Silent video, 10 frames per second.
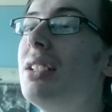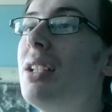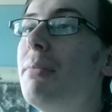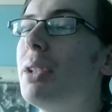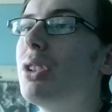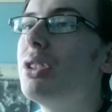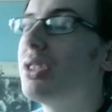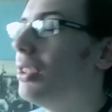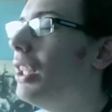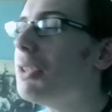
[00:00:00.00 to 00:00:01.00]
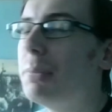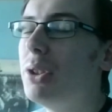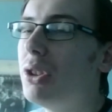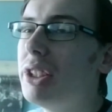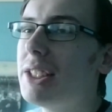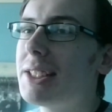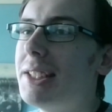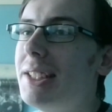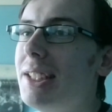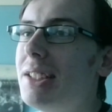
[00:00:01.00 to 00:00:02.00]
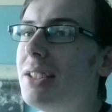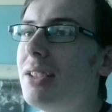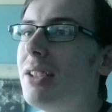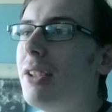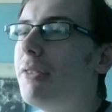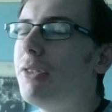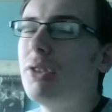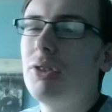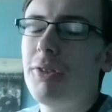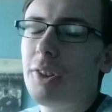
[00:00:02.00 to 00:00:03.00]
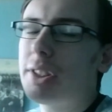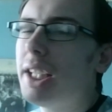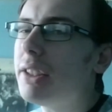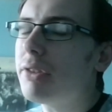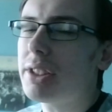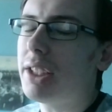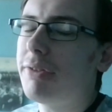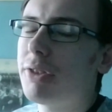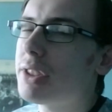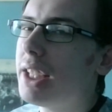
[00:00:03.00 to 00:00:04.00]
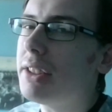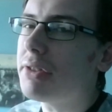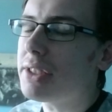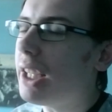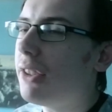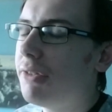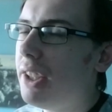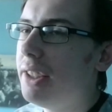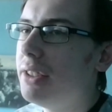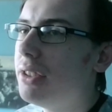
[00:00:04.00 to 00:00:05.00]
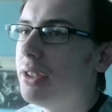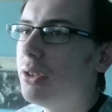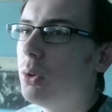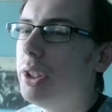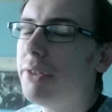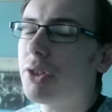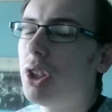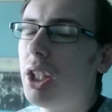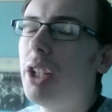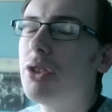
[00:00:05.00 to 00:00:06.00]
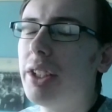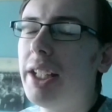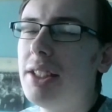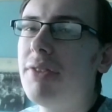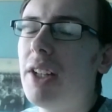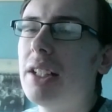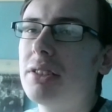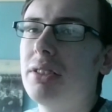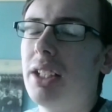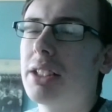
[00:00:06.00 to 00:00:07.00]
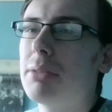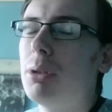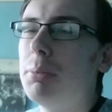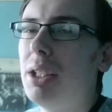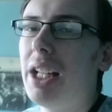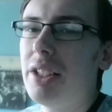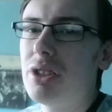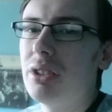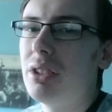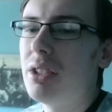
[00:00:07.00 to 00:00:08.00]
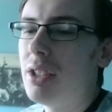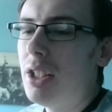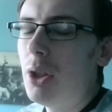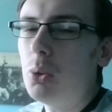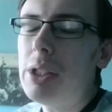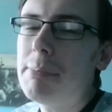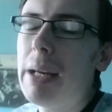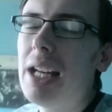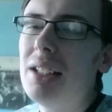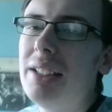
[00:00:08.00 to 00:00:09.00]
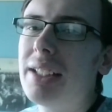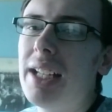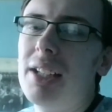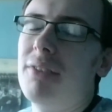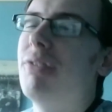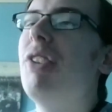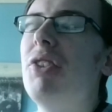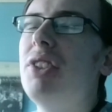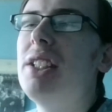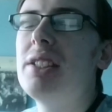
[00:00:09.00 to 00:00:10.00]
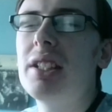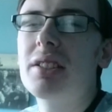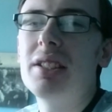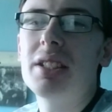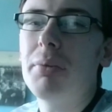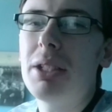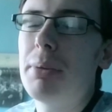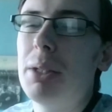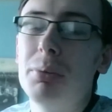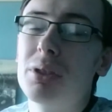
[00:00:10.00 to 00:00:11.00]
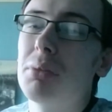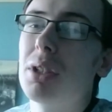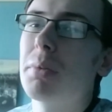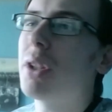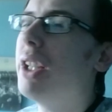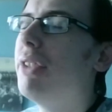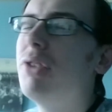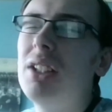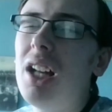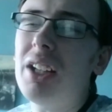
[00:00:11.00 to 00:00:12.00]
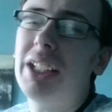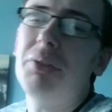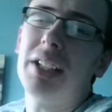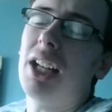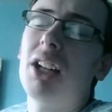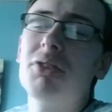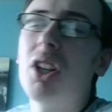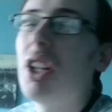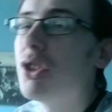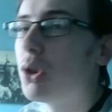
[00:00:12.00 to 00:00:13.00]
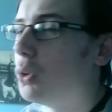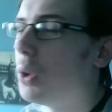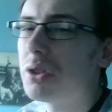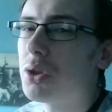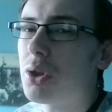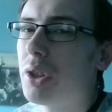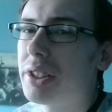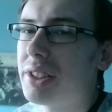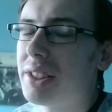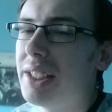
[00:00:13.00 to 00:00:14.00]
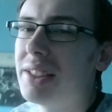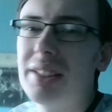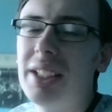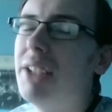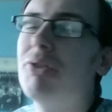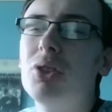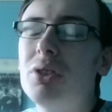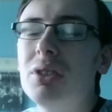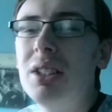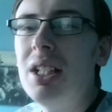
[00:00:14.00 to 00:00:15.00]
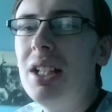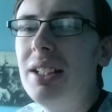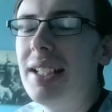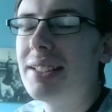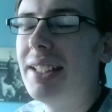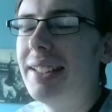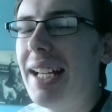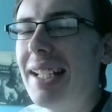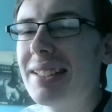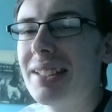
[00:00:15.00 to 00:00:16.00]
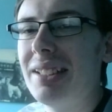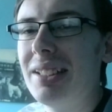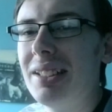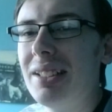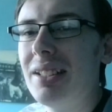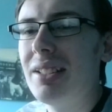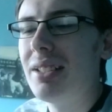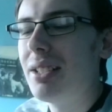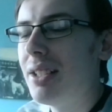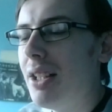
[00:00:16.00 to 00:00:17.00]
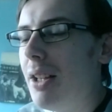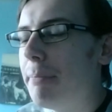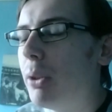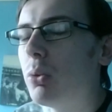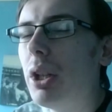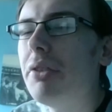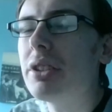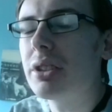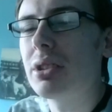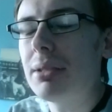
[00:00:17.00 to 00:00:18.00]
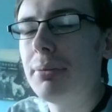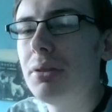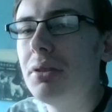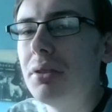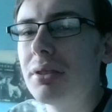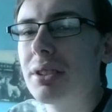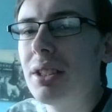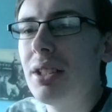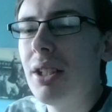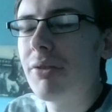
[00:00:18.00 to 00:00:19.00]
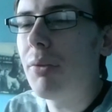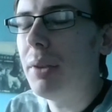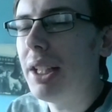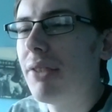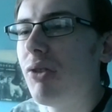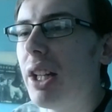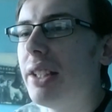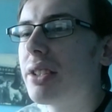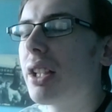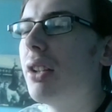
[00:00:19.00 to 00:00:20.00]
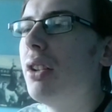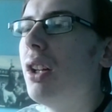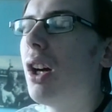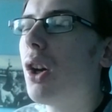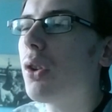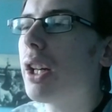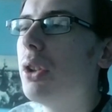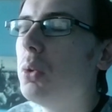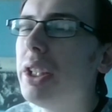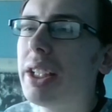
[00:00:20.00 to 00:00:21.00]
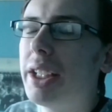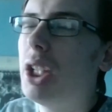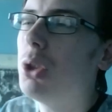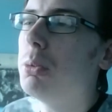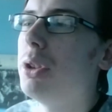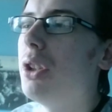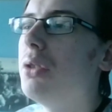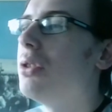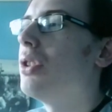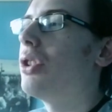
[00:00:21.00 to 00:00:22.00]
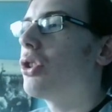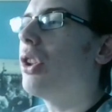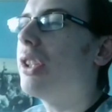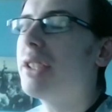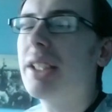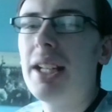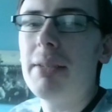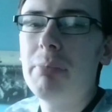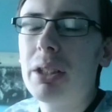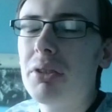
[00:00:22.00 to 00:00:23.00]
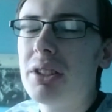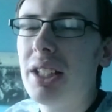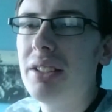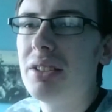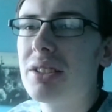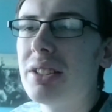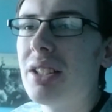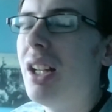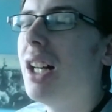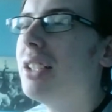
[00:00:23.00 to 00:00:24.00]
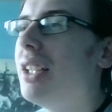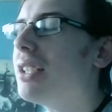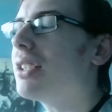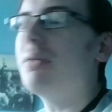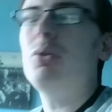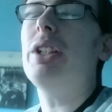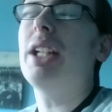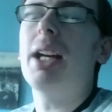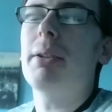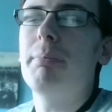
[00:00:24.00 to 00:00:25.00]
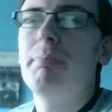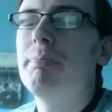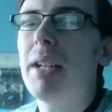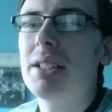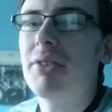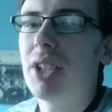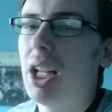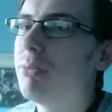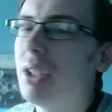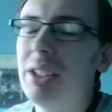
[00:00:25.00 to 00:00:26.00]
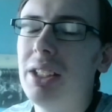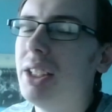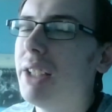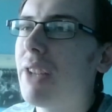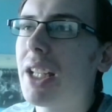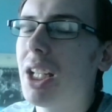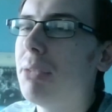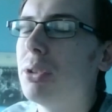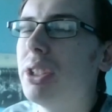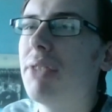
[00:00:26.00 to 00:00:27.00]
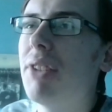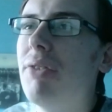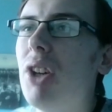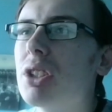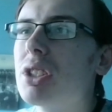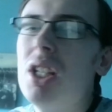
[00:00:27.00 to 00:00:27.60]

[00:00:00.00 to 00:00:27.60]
Because let's be honest here, for a town of Southend, we've got 180,000 as a population. We barely get 50, 60, 70 people sometimes. If we're lucky, we get over 100 once or twice a season, if not less than that. But where is the support from the FA to go, okay, we can help you trying to get bigger attendances? Unless we get a massive cup run in the FA Cup or the FA Vase,